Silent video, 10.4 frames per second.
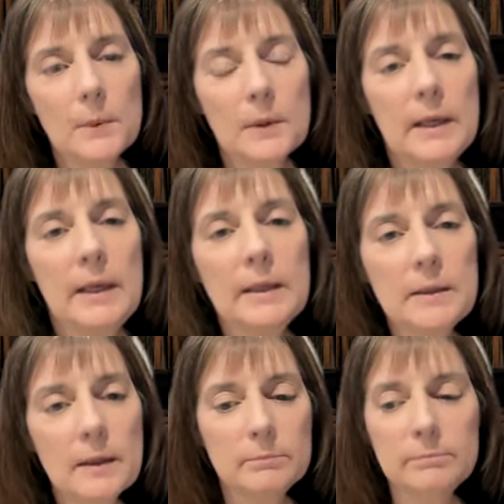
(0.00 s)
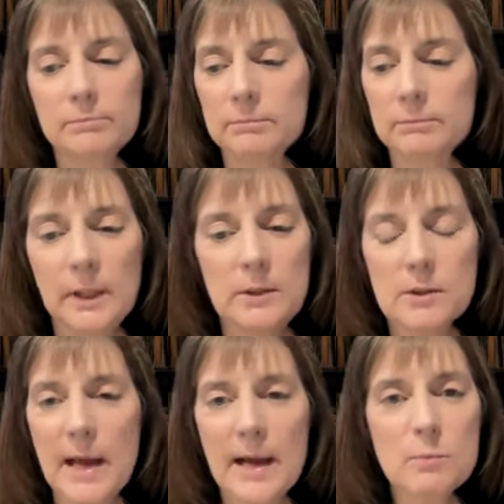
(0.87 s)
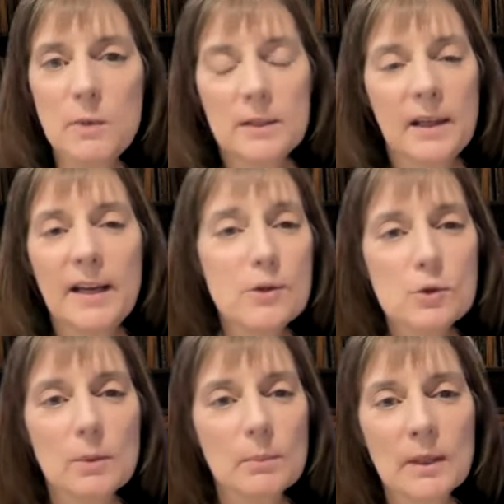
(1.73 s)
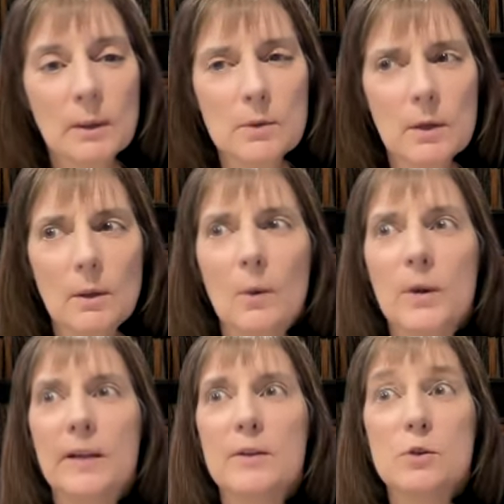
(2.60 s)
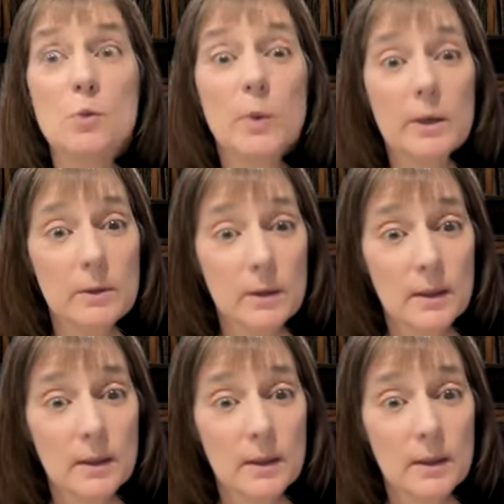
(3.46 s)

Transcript: And he just asked me and I answered him. And I was like, okay, this is weird.